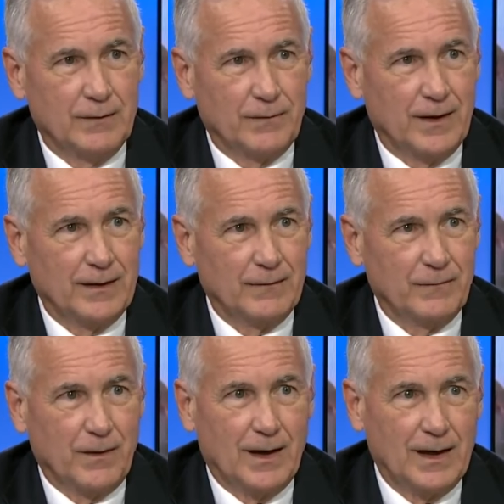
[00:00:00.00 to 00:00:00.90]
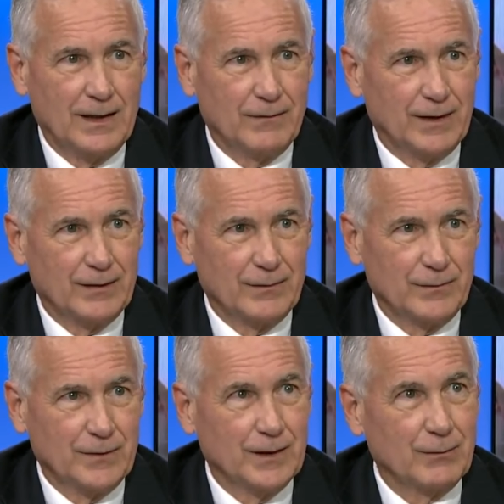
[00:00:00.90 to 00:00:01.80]
Finding five out
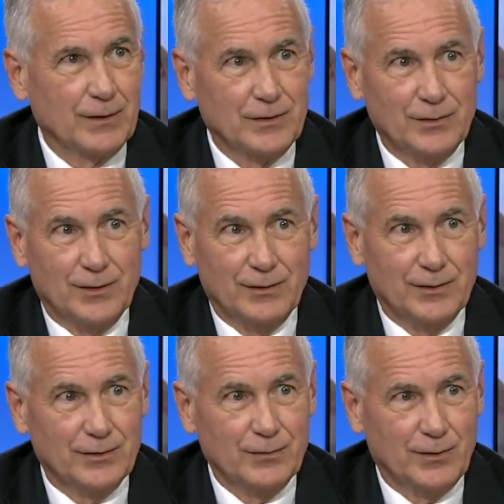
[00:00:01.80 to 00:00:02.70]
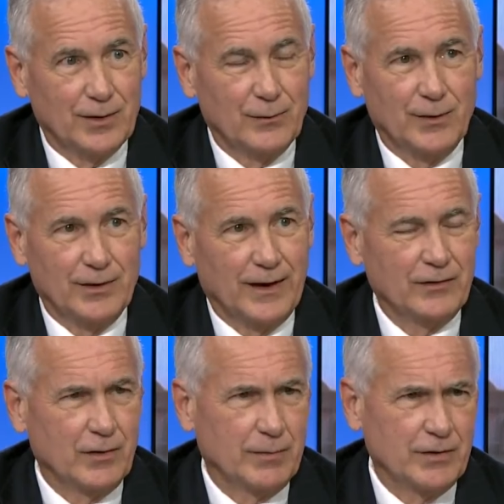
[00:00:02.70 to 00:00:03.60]
of, 221,
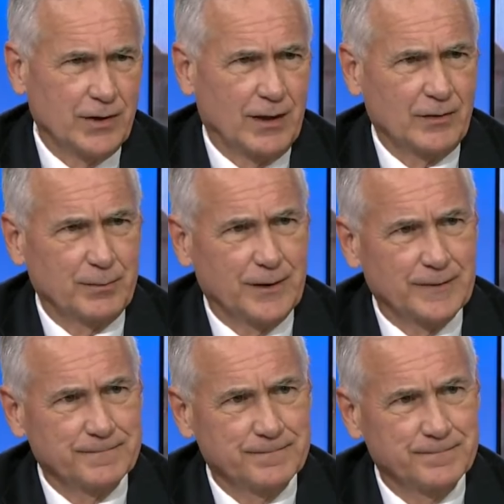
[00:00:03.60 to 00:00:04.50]
that should be child's play.